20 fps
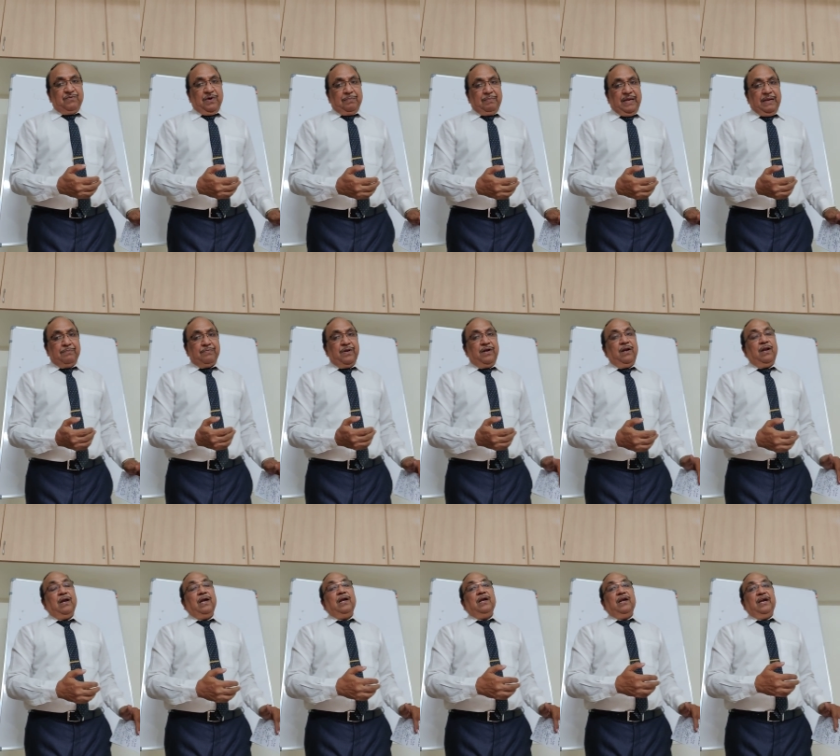for
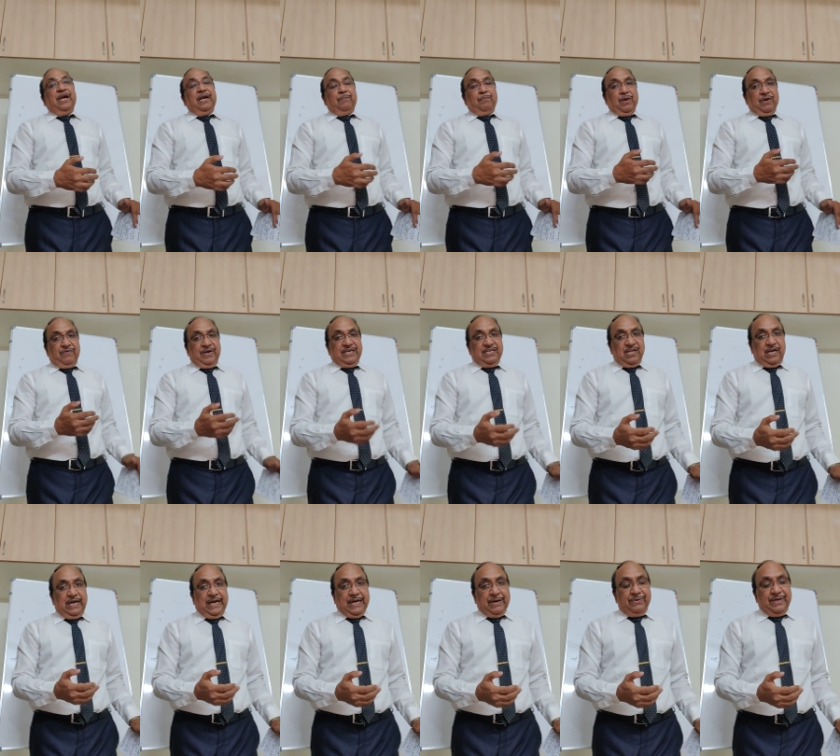people. It provides
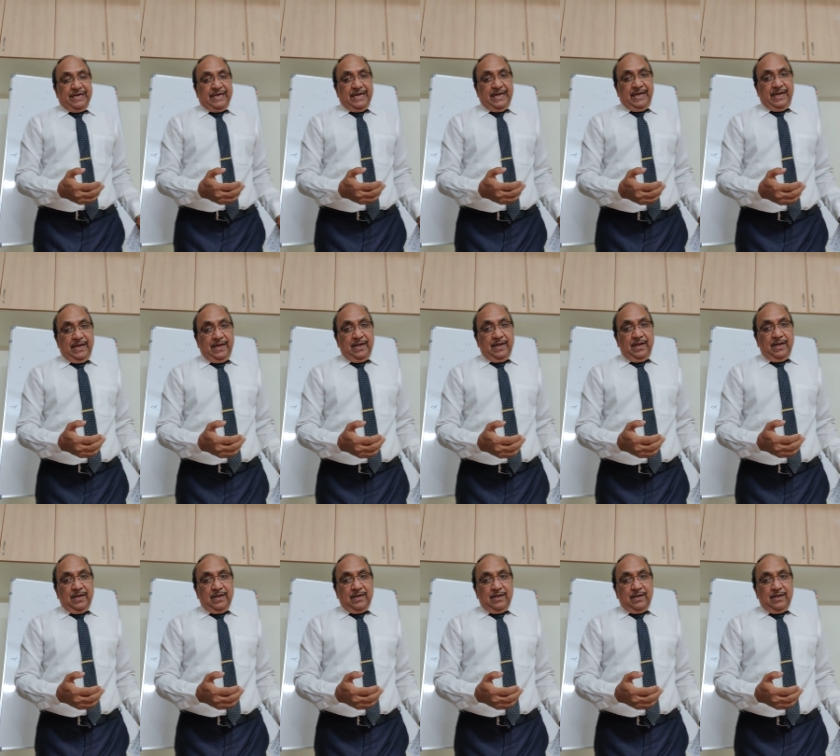liquidity.